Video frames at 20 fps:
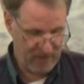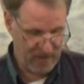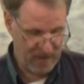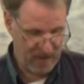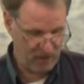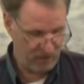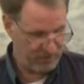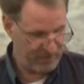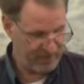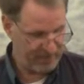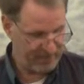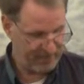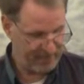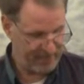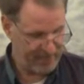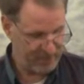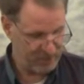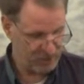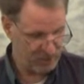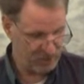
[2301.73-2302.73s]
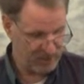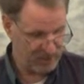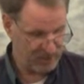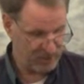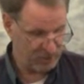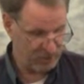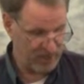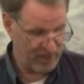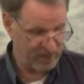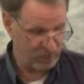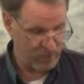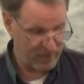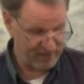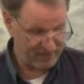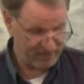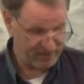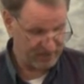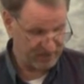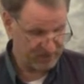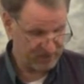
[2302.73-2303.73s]
How then can I be the greater
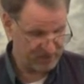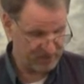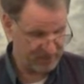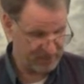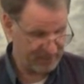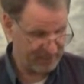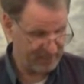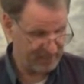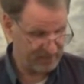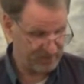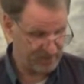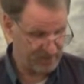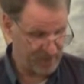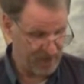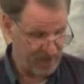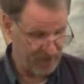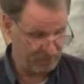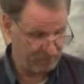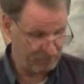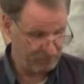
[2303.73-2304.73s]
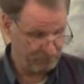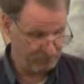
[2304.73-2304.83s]
witness in the sin against God?